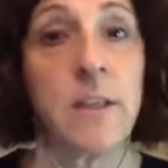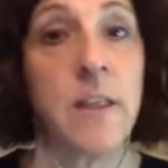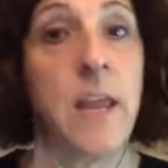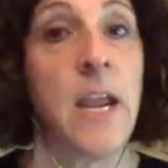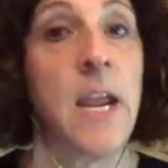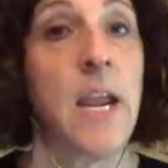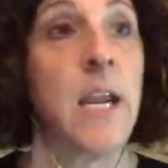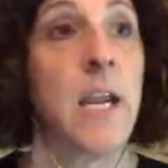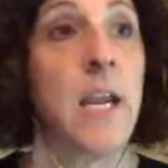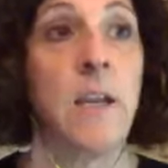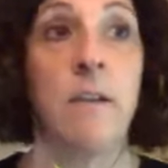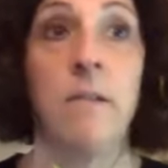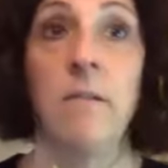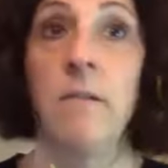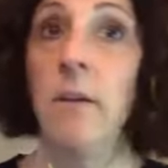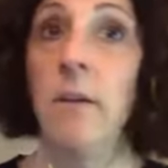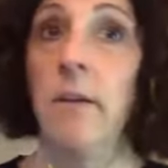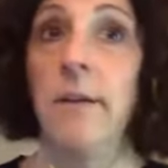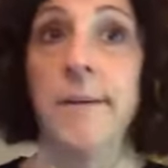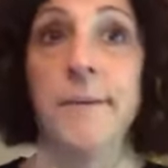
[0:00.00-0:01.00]
They
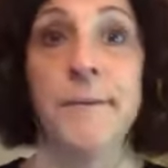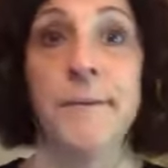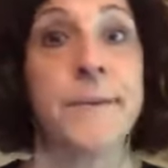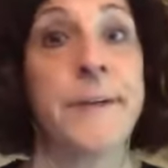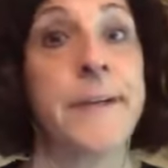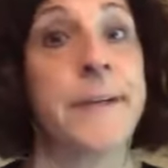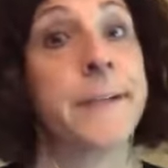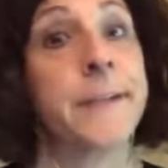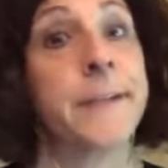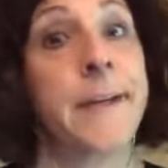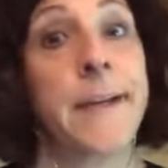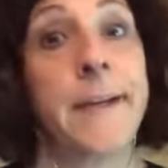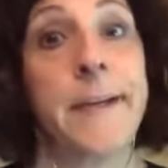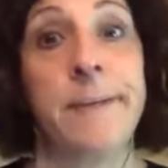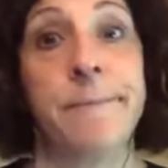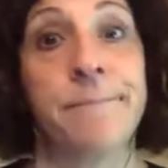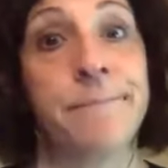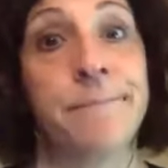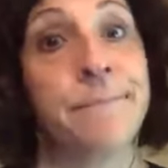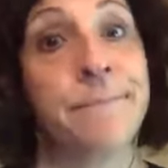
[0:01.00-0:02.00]

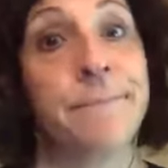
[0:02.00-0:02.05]
really,